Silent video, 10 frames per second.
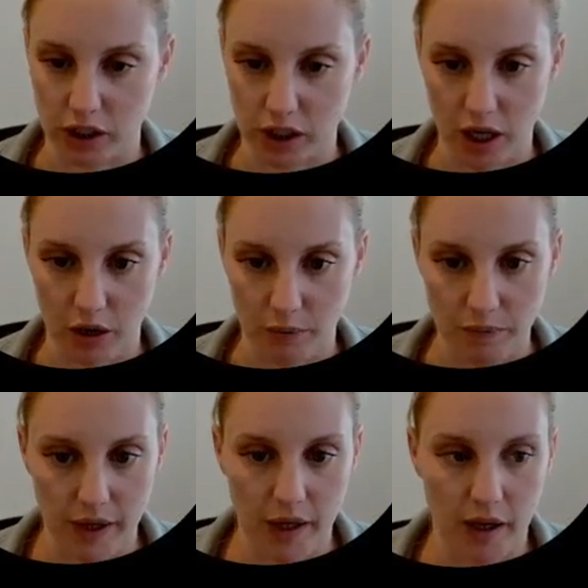go.
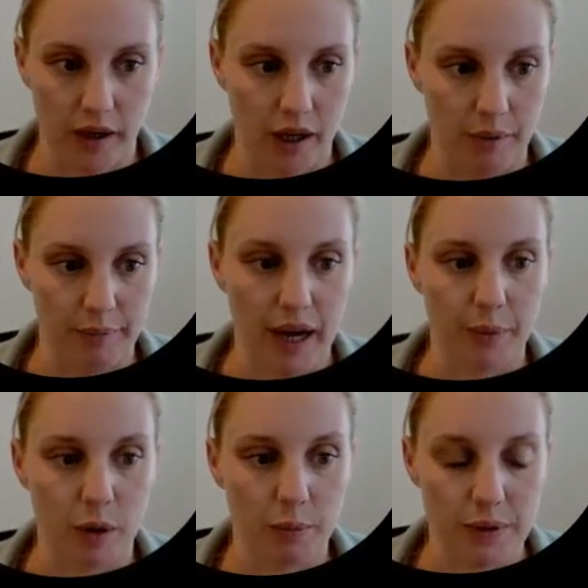I
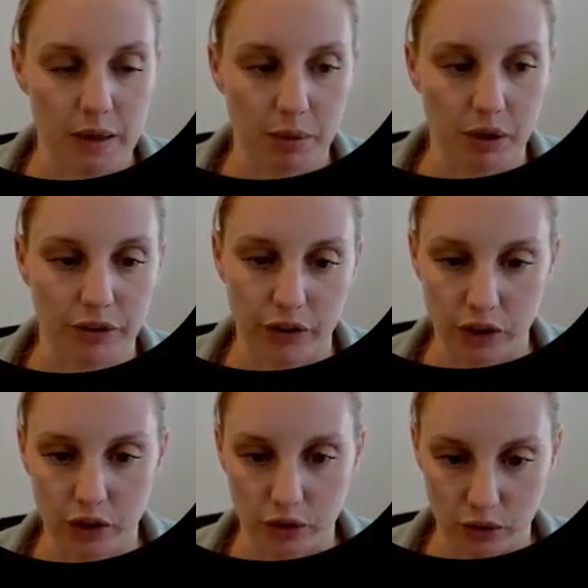won't be able
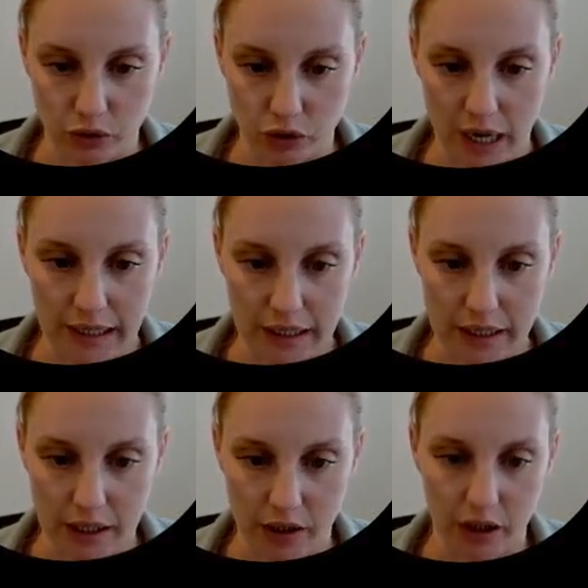to drag it
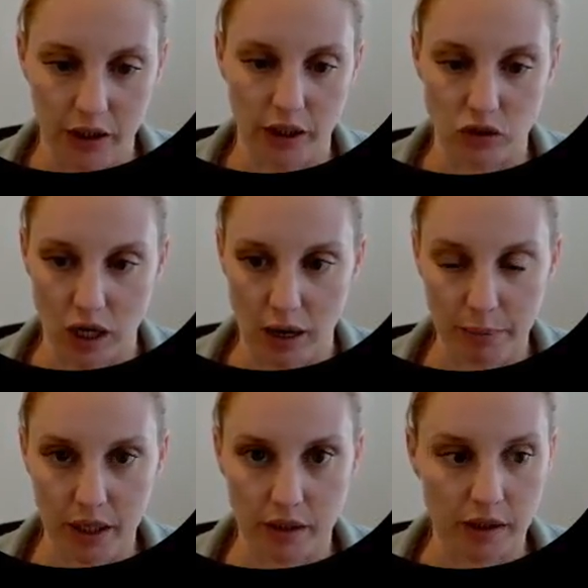here and drop
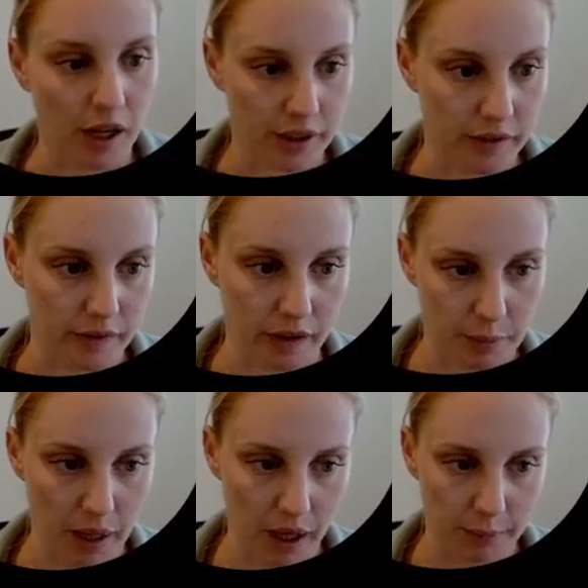it. Nothing's going to
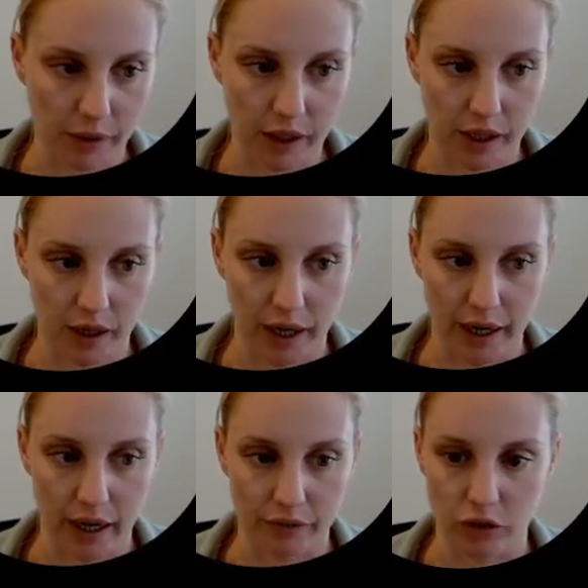populate. I
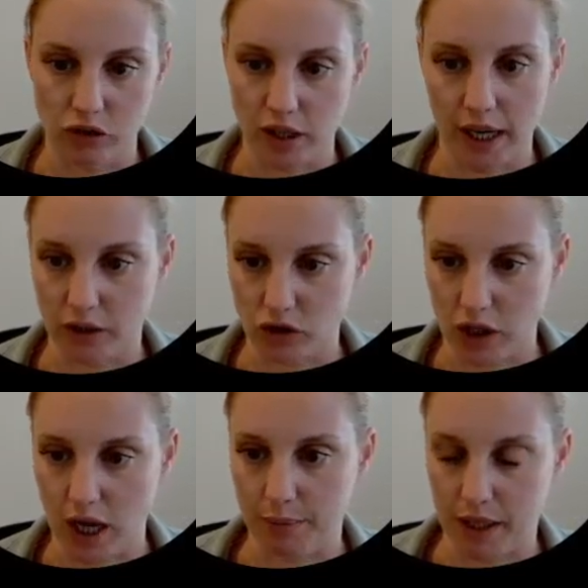have to drag and
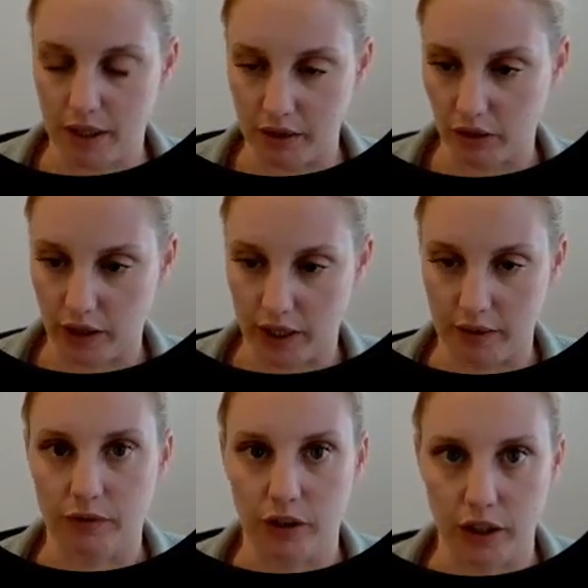drop in the
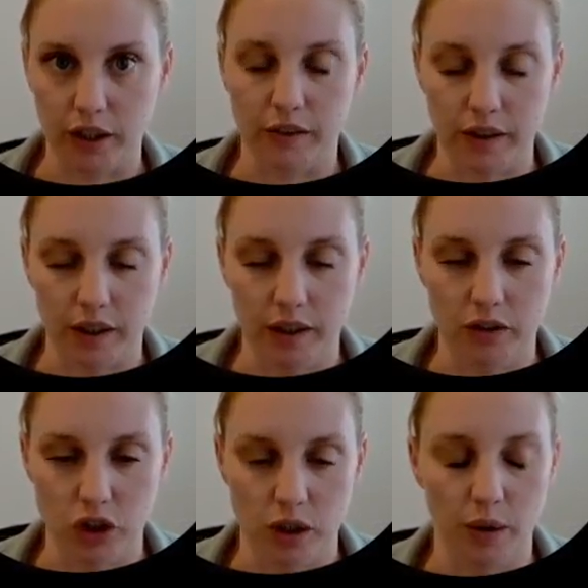green for it to
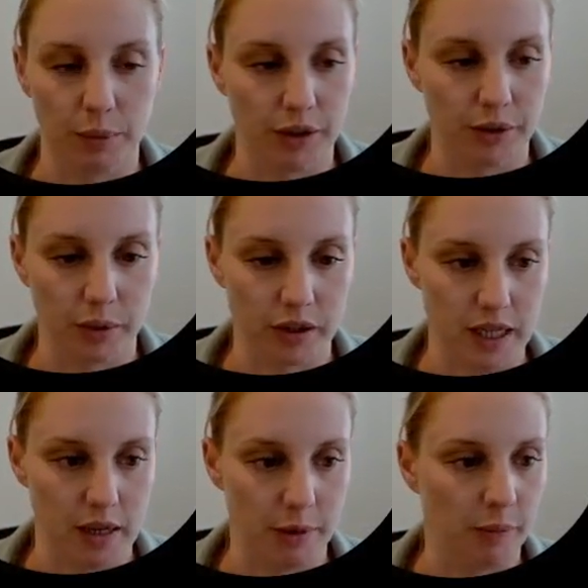show up on the
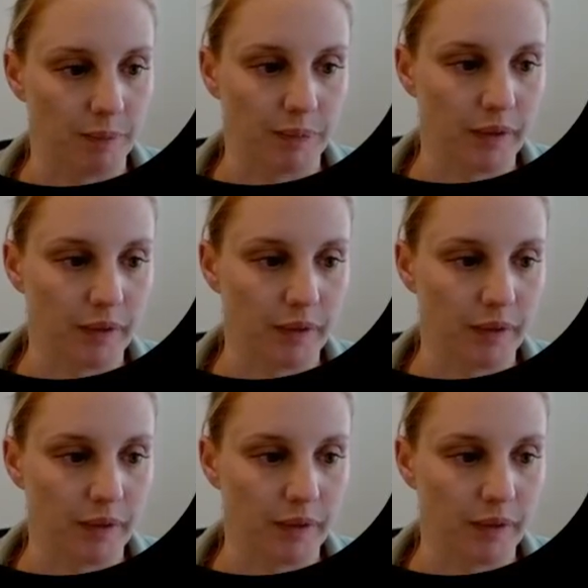Worktable.